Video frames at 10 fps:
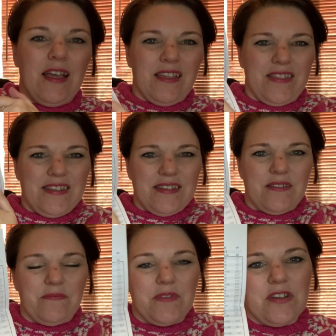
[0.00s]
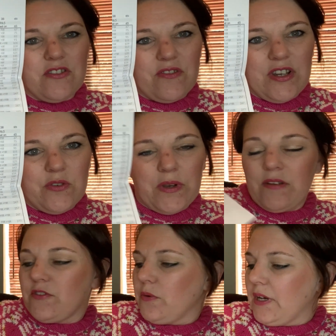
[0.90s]
This is a strange way of
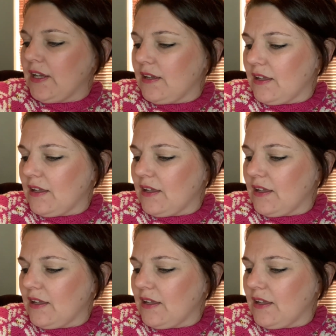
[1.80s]
doing it.